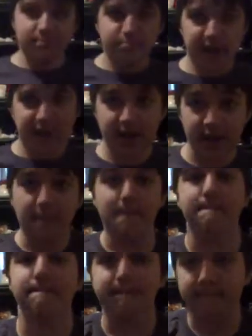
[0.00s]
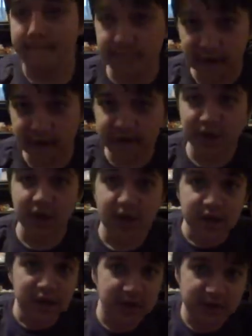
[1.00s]
big, but
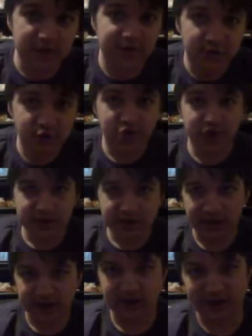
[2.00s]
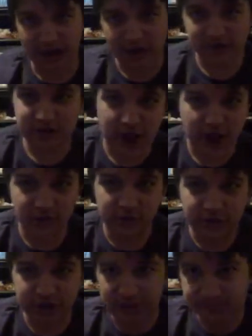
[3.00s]
in this version, it's like a downtown
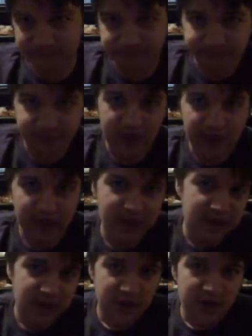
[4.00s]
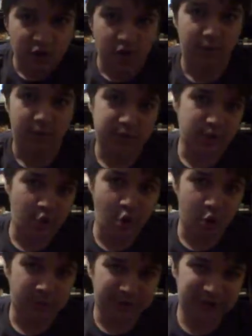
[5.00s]
or something, like a
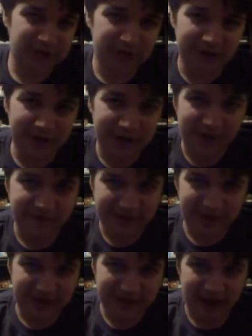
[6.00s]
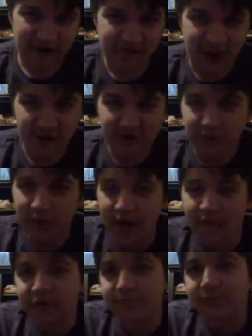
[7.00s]
normal city would have. It's like a downtown or
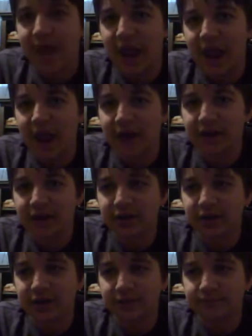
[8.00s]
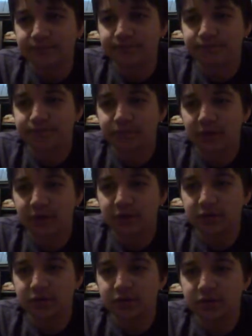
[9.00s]
whatever, and um,
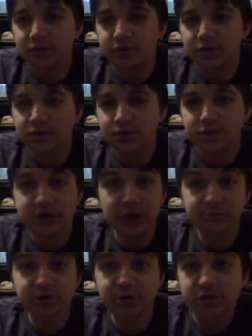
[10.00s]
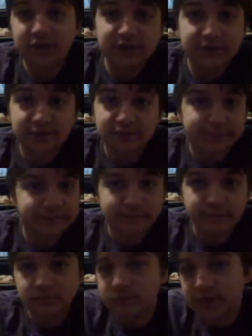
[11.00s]
Tom Nook doesn't
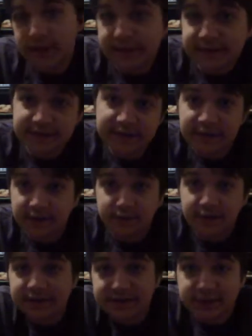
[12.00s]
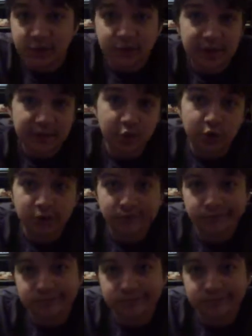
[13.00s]
doesn't run his store anymore.